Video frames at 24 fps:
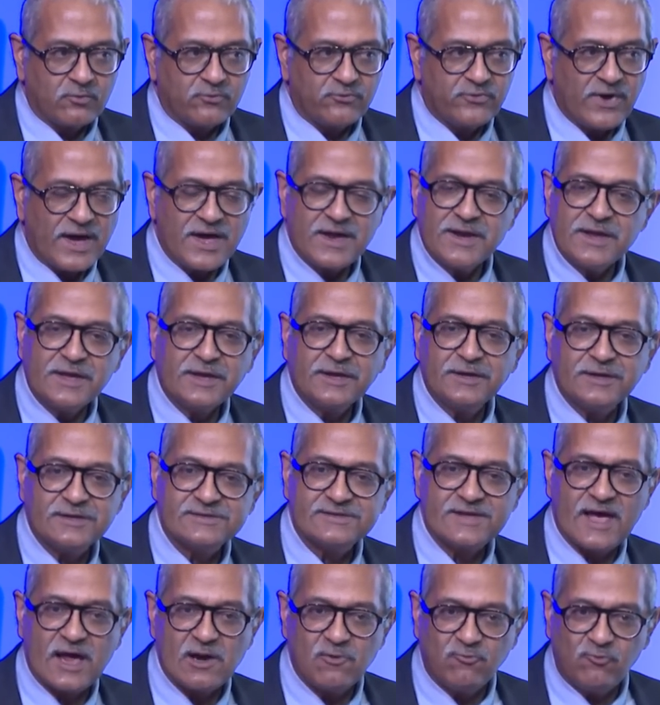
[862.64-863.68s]
firing in a
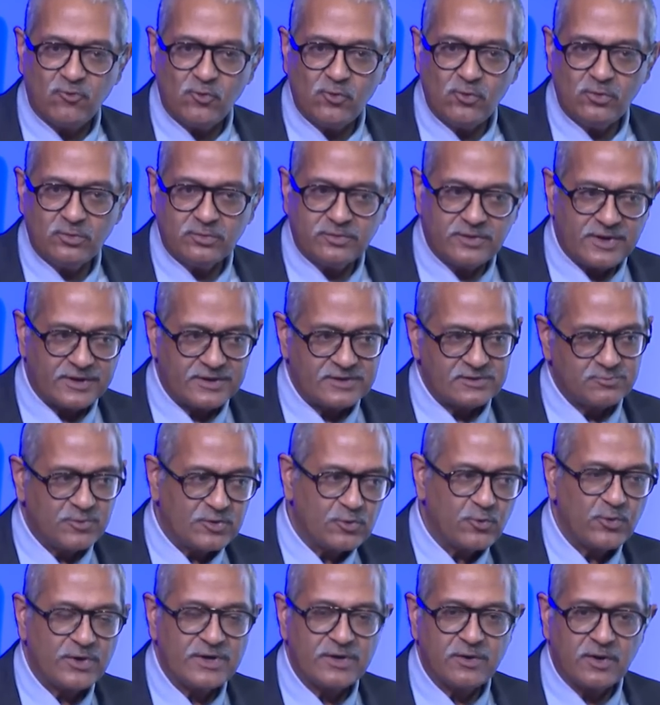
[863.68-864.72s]
salvo that is
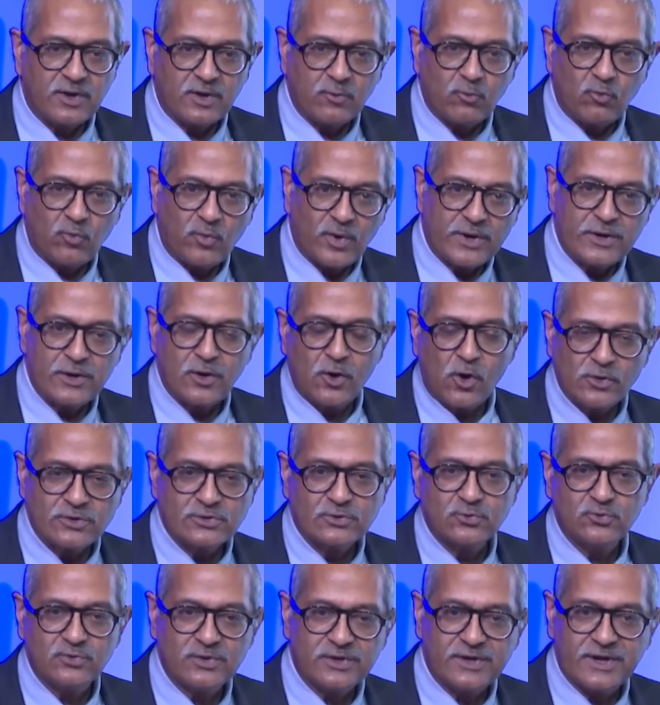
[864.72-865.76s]
between one launch
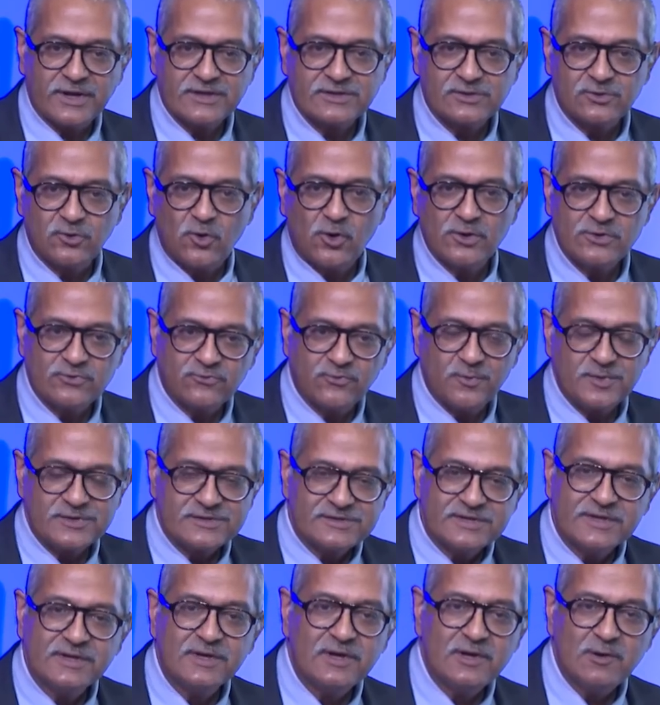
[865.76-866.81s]
to the next launch from a
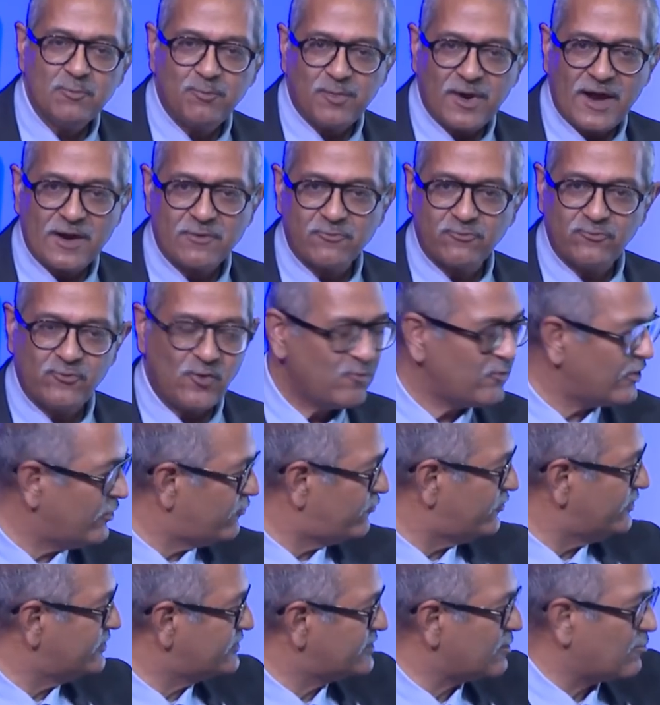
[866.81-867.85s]
single platform
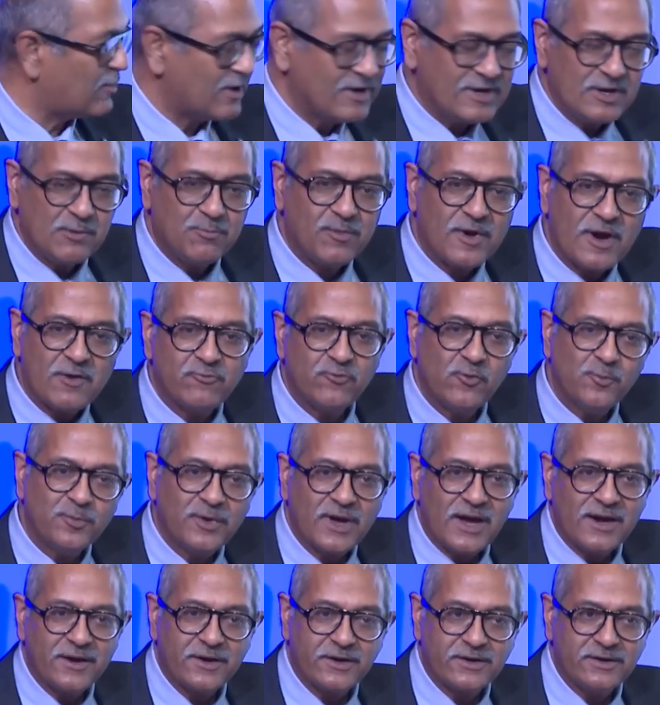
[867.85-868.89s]
if it's a multi-platform
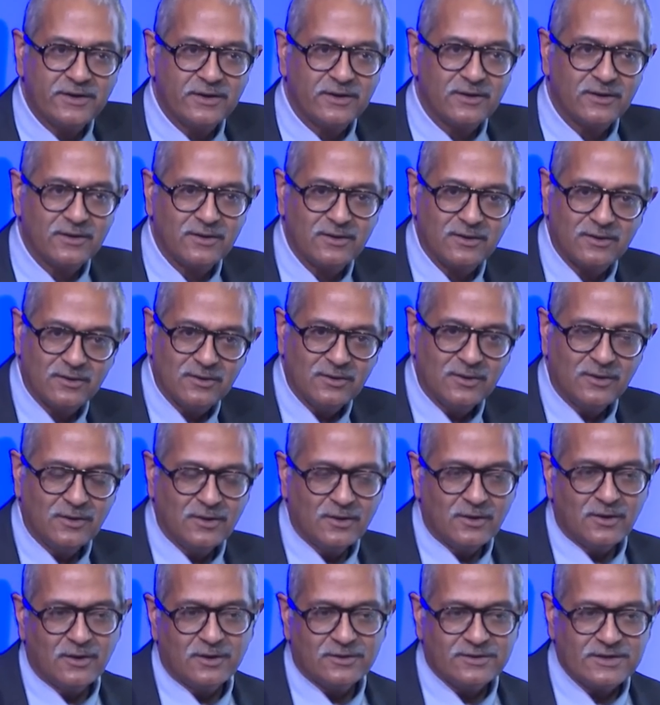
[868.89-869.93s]
carrying uh,
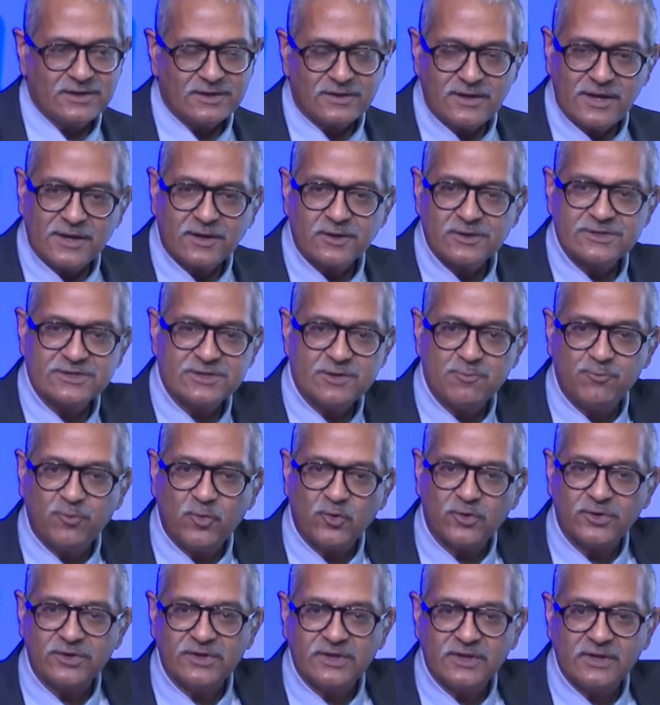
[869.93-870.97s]
thing like a ship
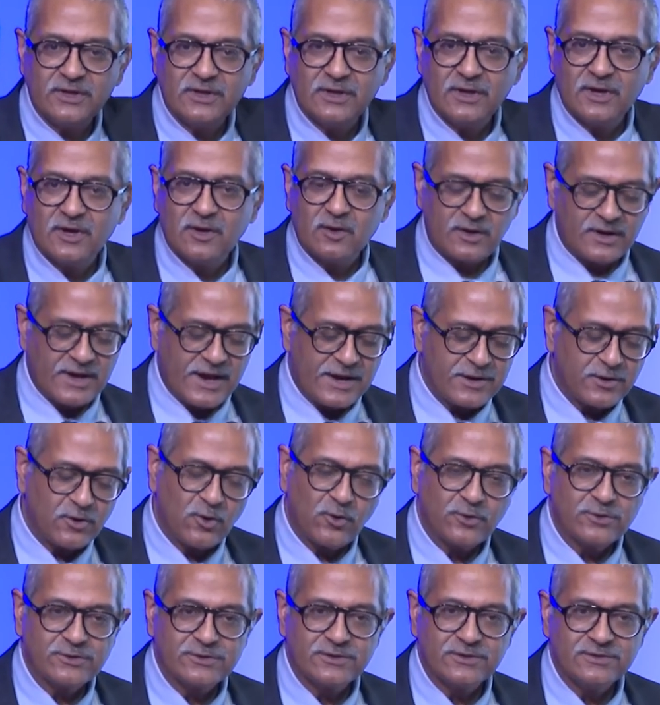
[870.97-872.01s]
or the uh, land
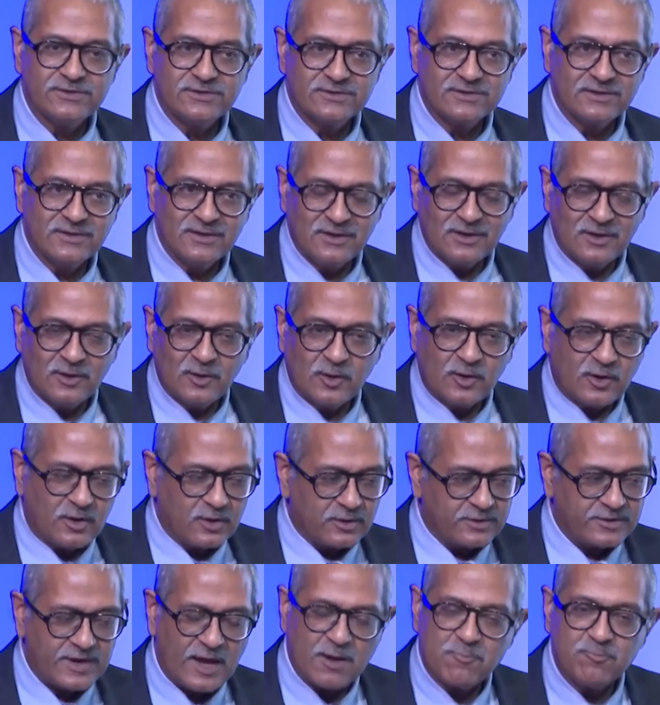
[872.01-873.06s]
launchers
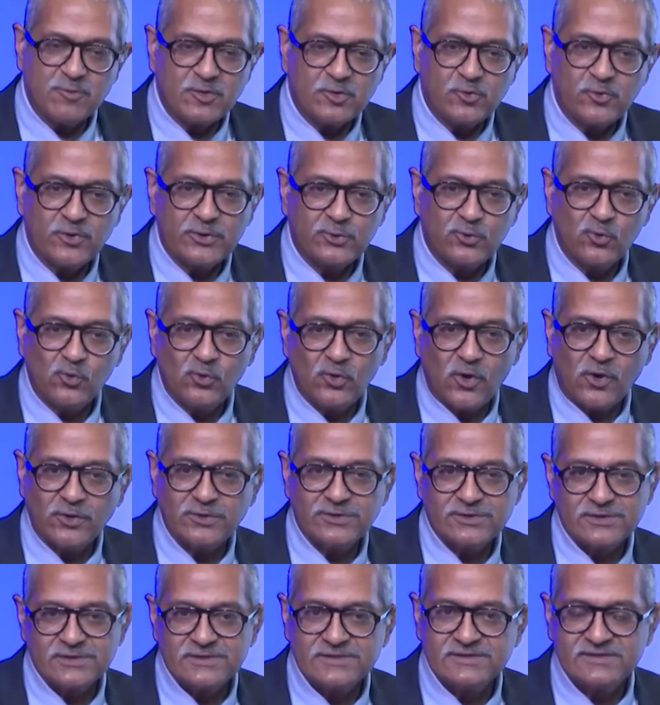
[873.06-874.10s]
time between two
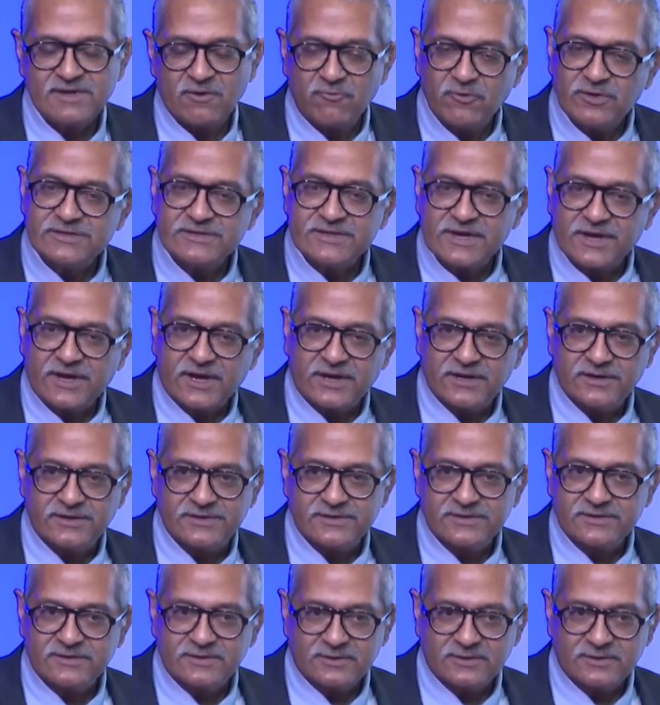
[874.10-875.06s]
launches 7 seconds